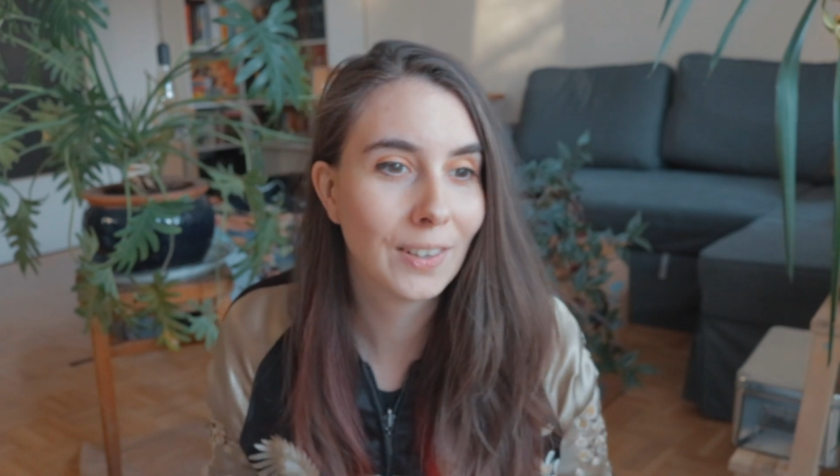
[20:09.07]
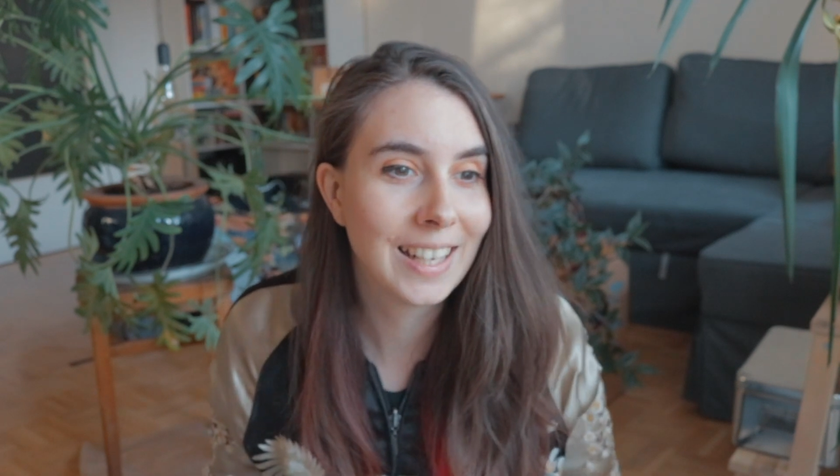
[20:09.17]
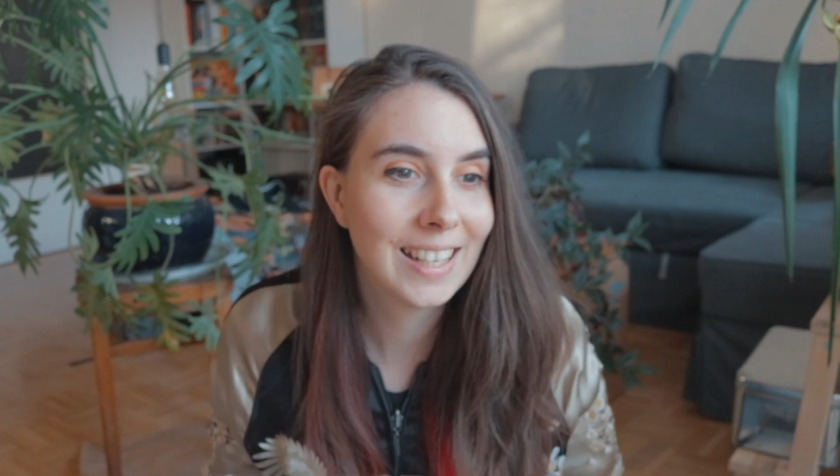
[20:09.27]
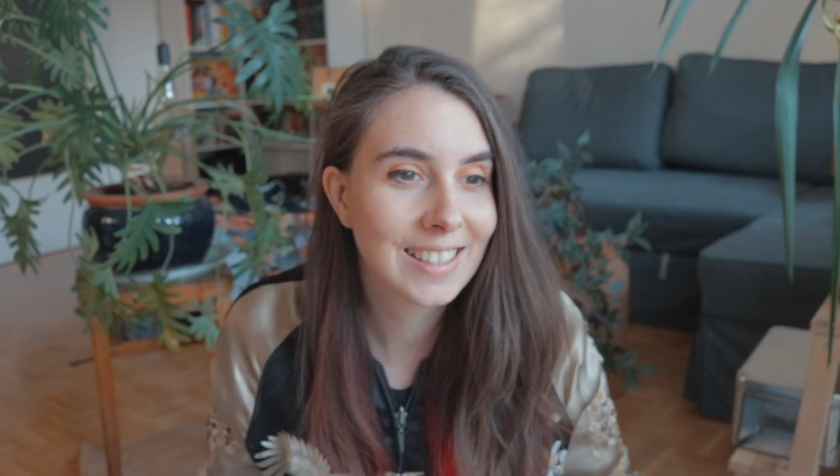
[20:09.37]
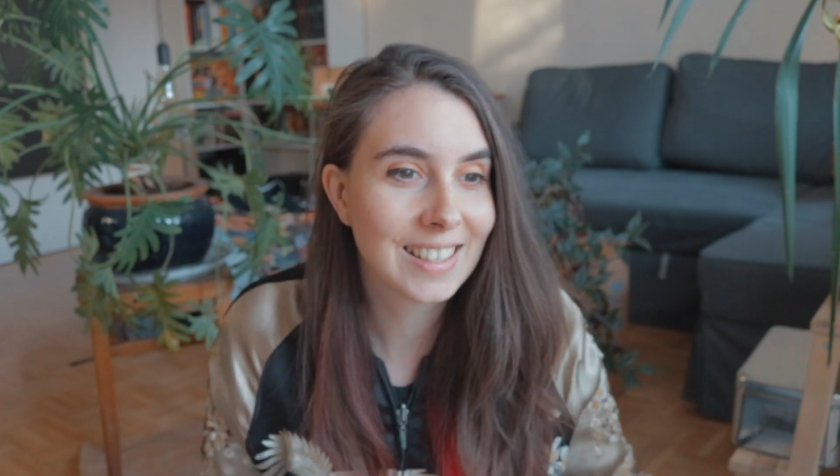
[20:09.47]

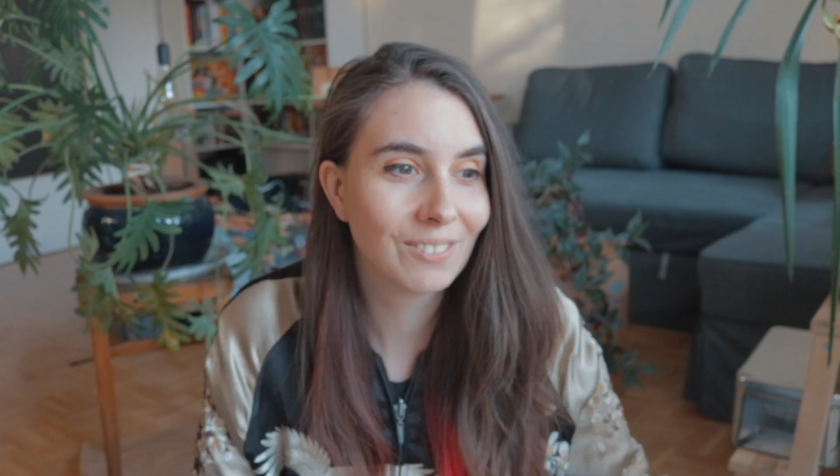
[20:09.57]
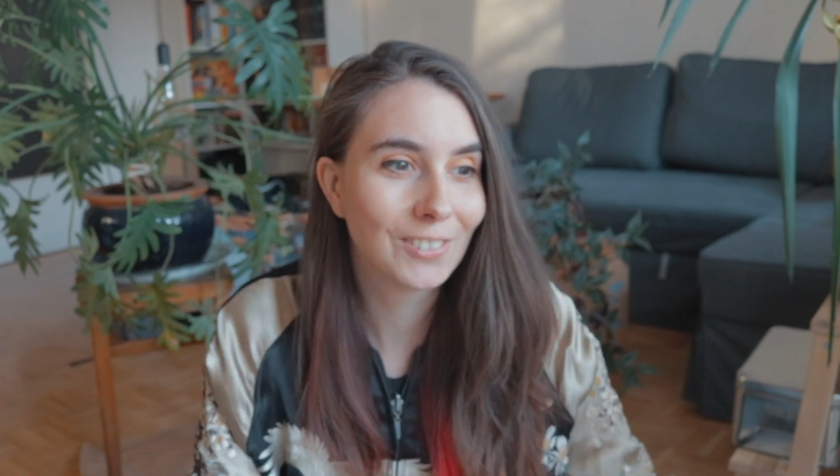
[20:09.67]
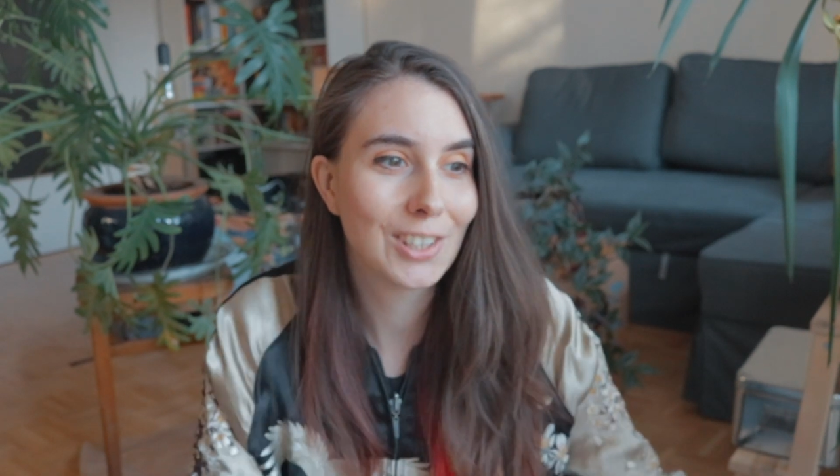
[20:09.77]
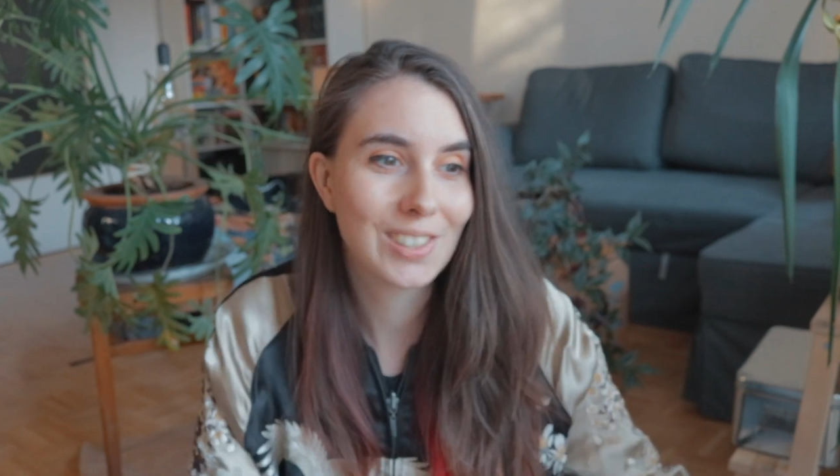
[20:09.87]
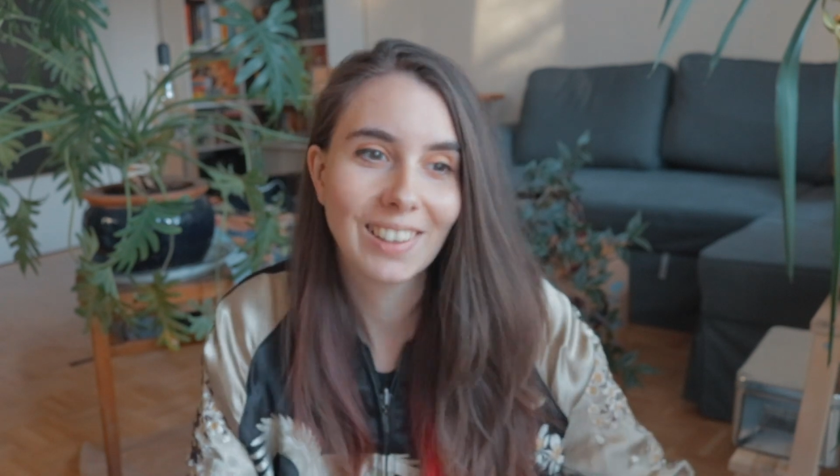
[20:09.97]
releasing
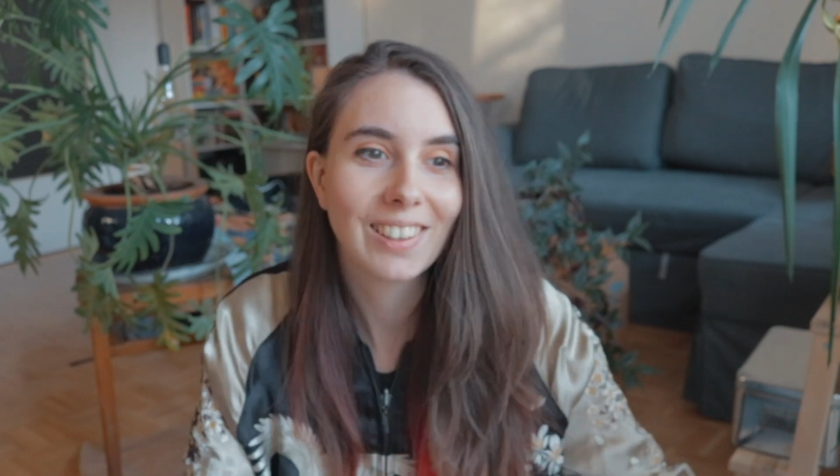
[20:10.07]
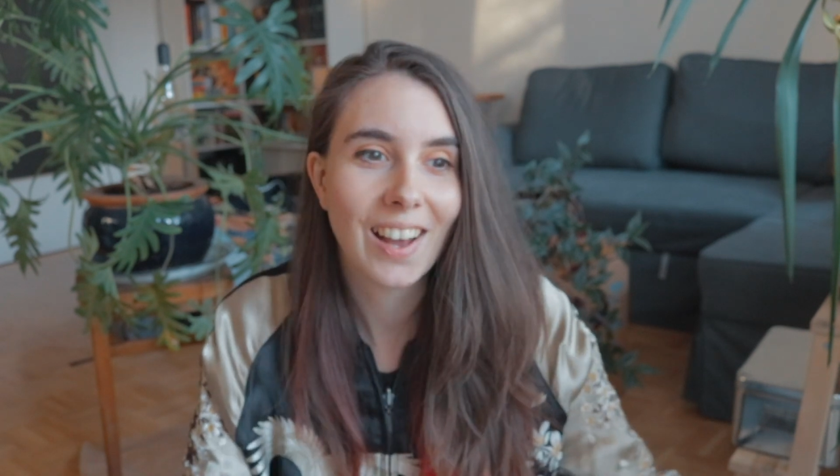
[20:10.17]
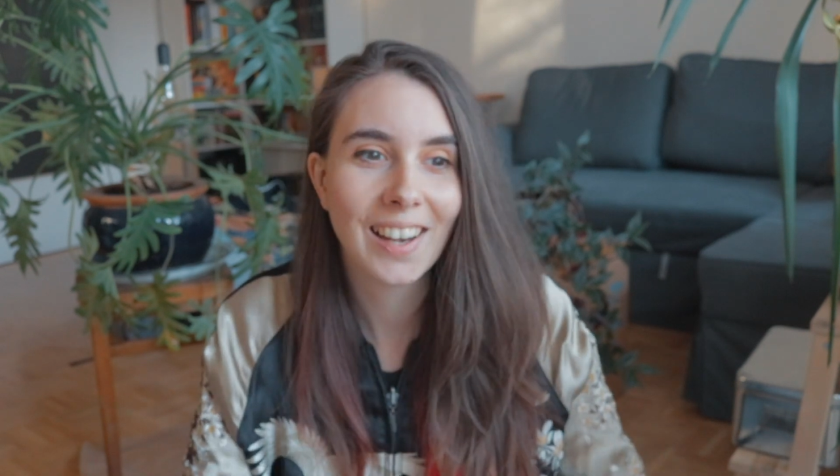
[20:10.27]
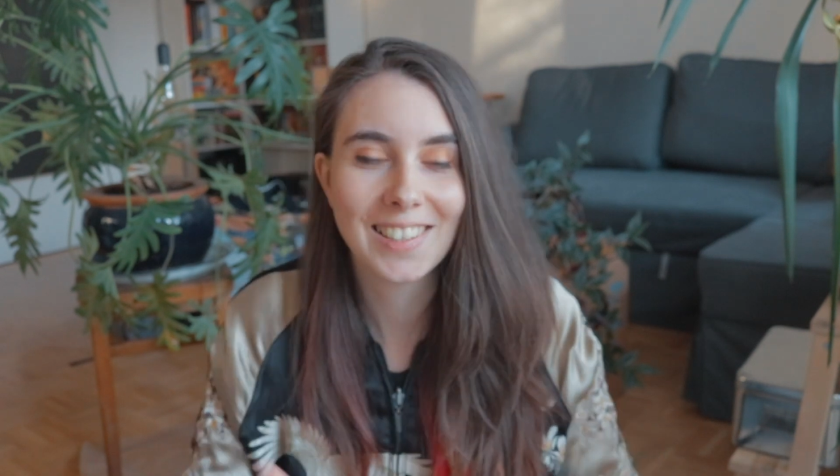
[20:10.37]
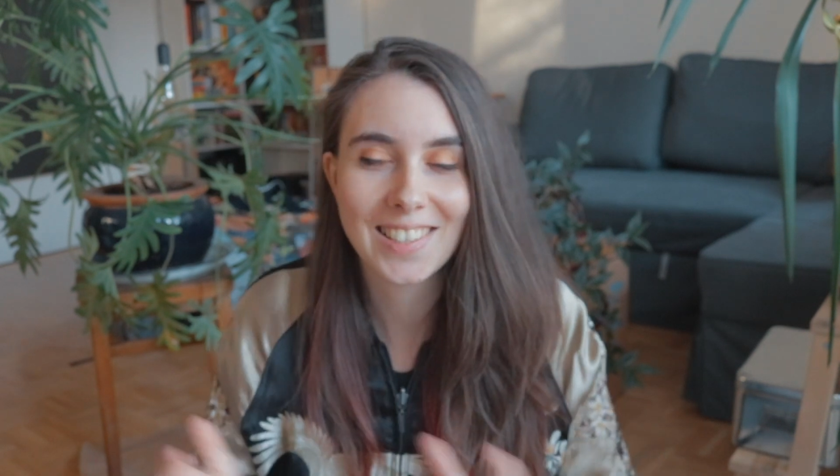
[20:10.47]
Virtual
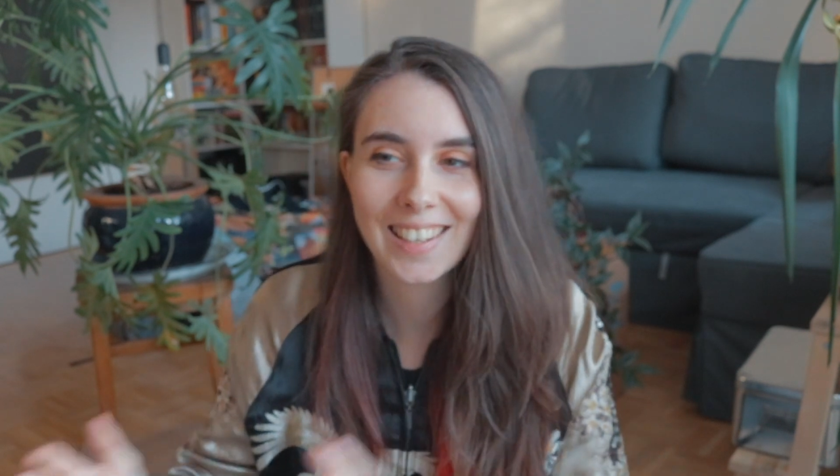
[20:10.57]
Cottage